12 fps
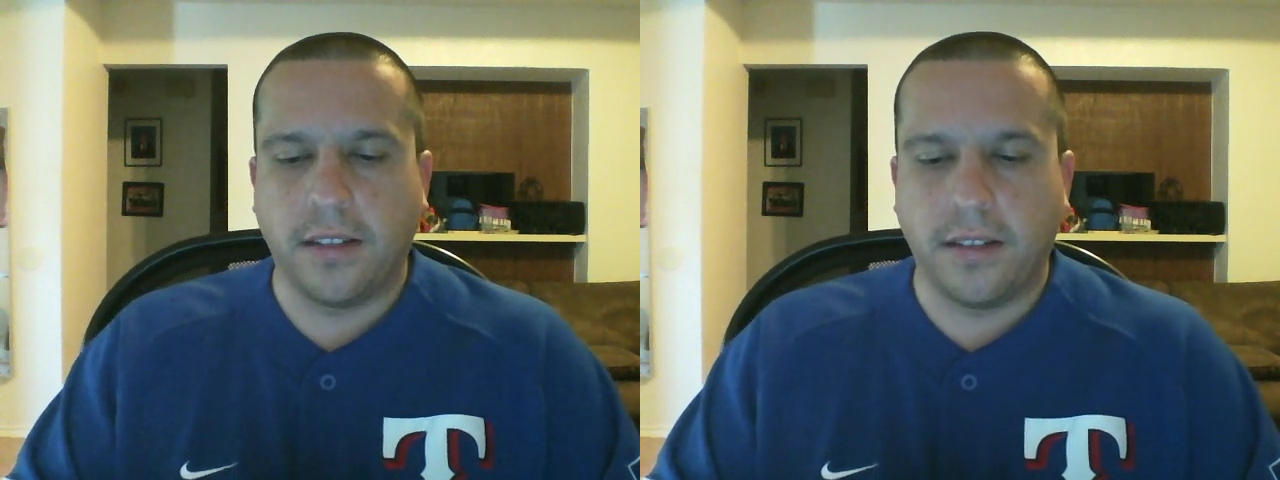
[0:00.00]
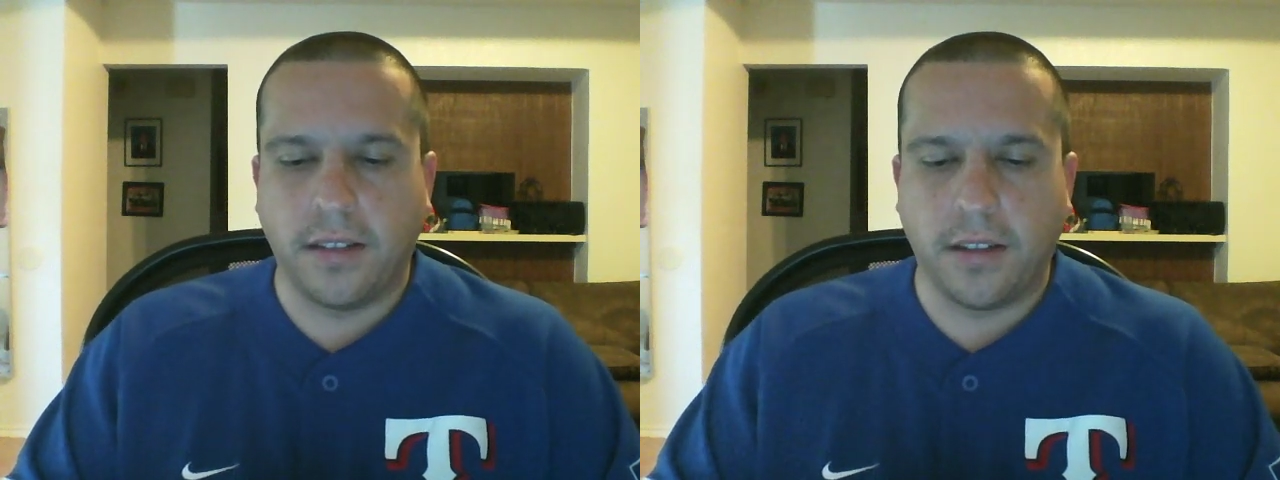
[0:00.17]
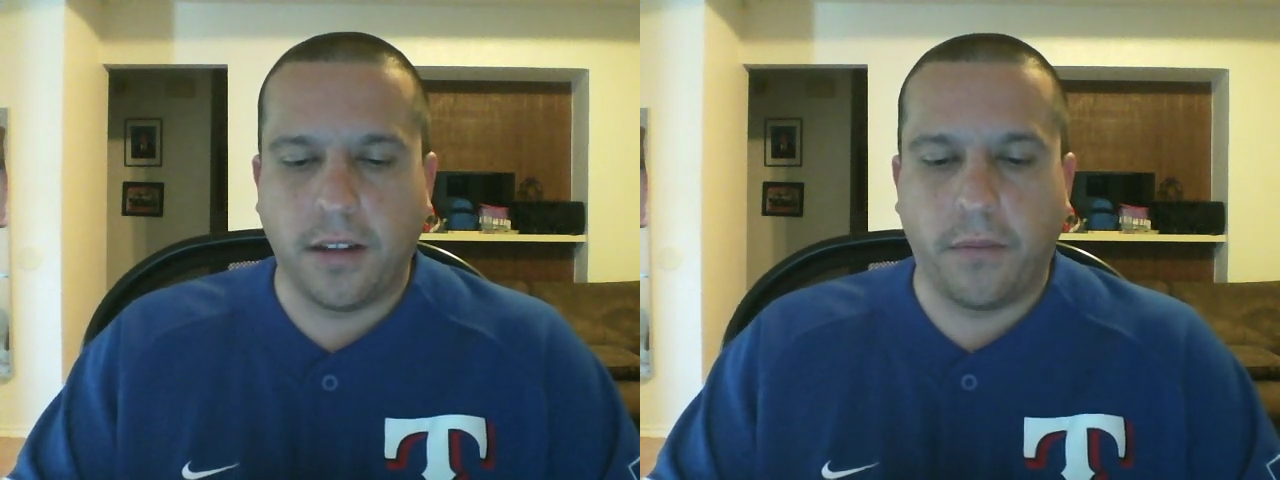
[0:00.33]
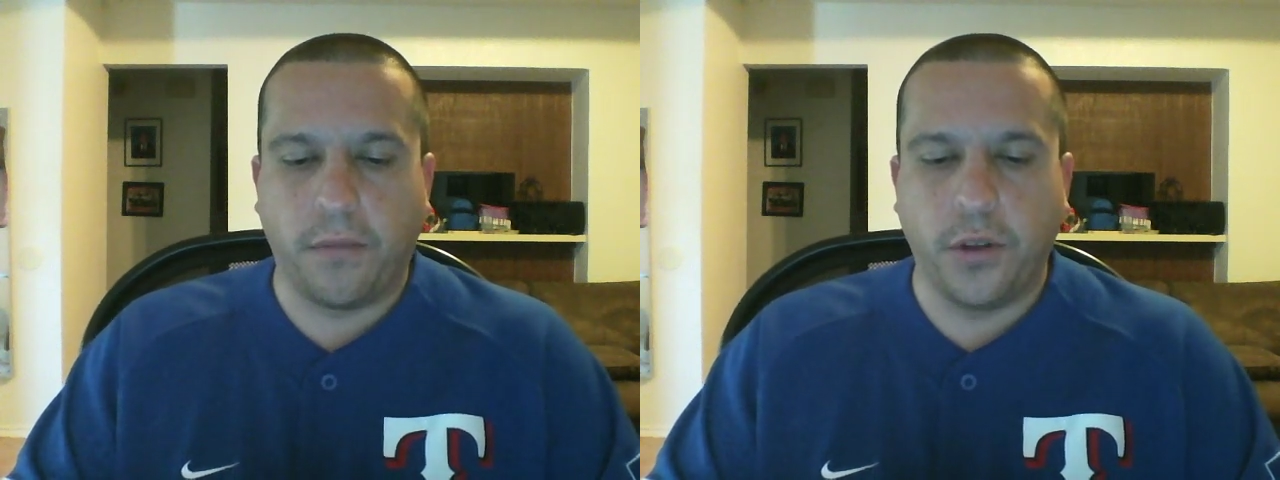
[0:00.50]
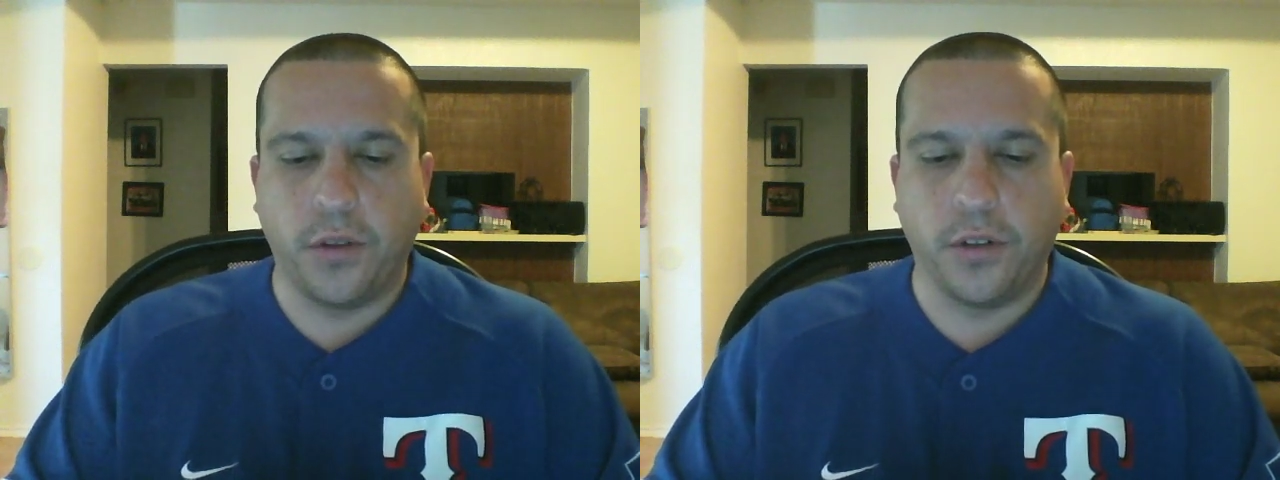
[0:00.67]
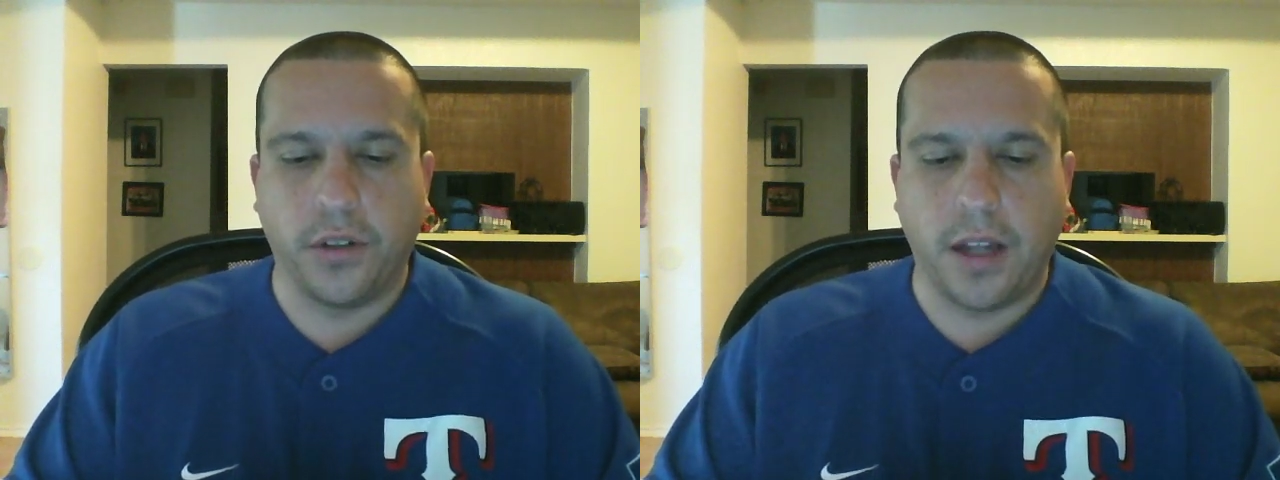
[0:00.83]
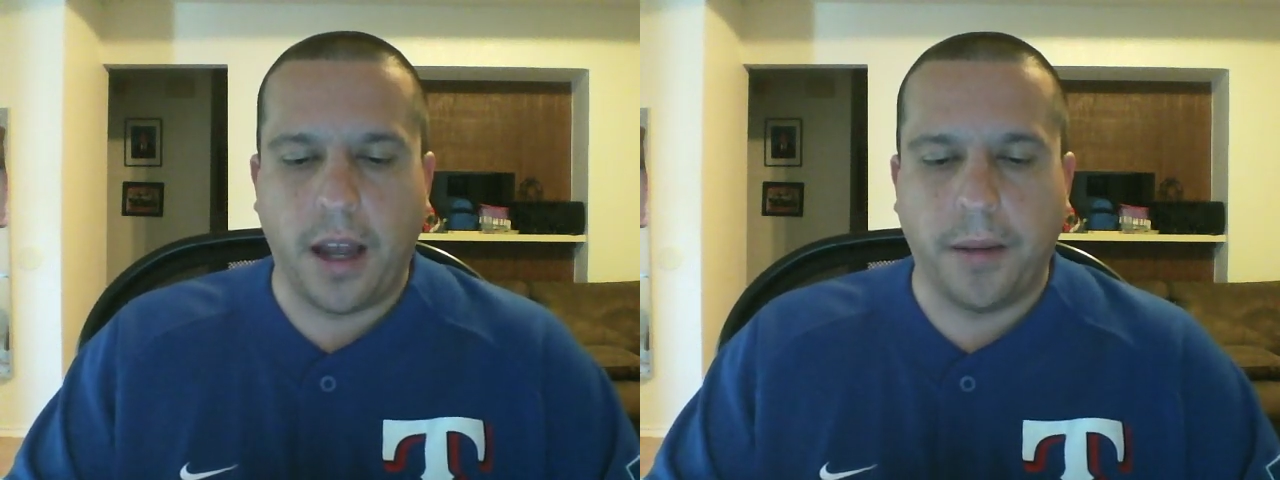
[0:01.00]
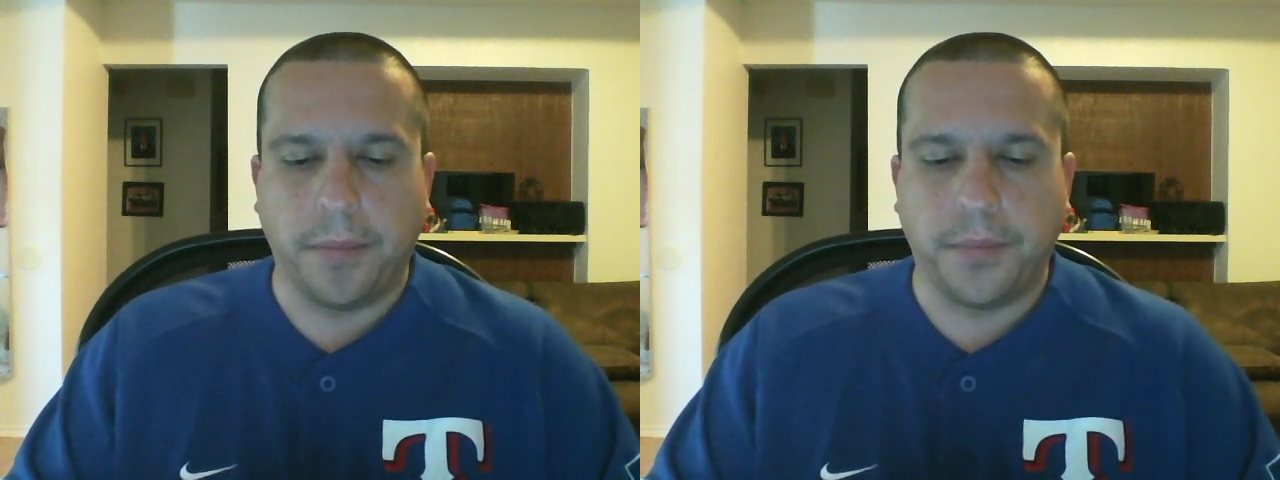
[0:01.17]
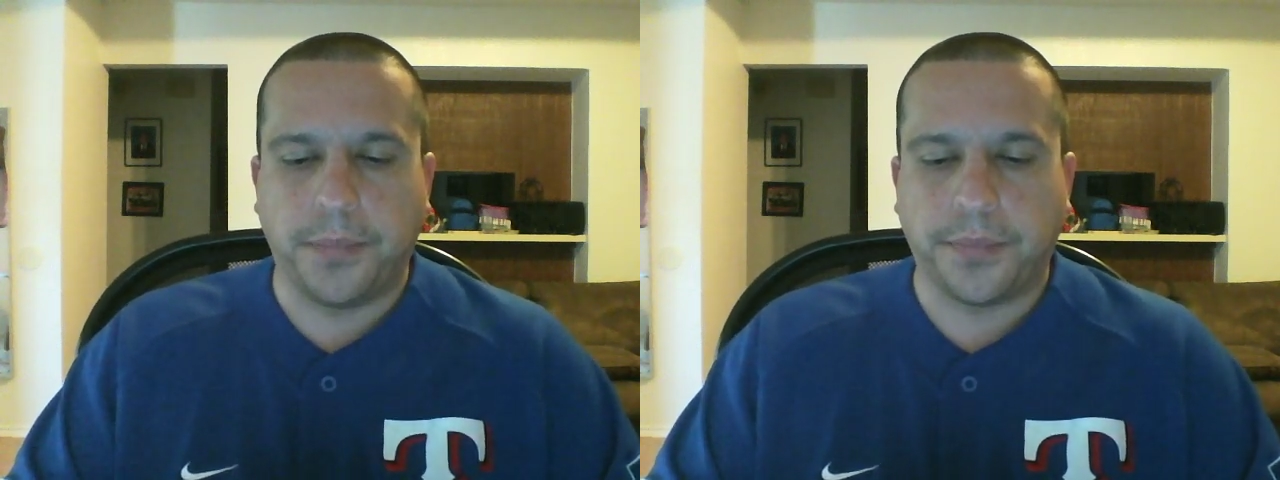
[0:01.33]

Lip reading: some future time.